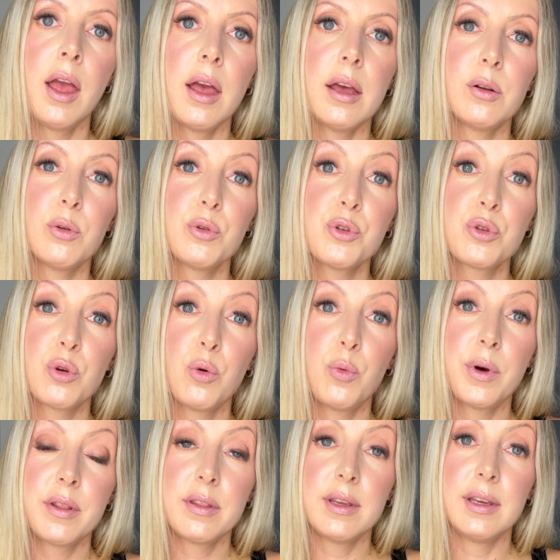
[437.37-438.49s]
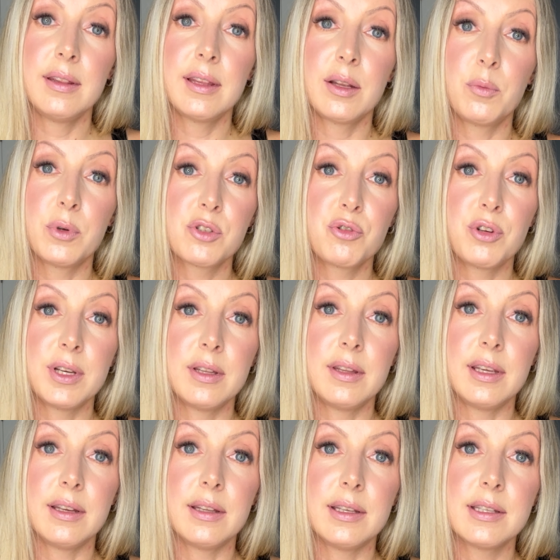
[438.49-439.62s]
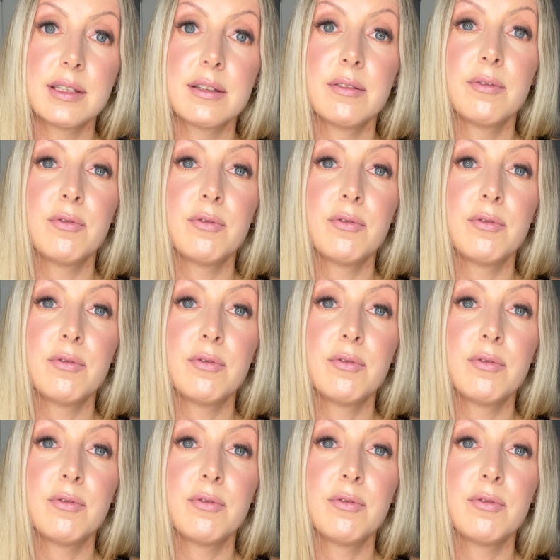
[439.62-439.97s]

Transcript: and also one thing that was trending this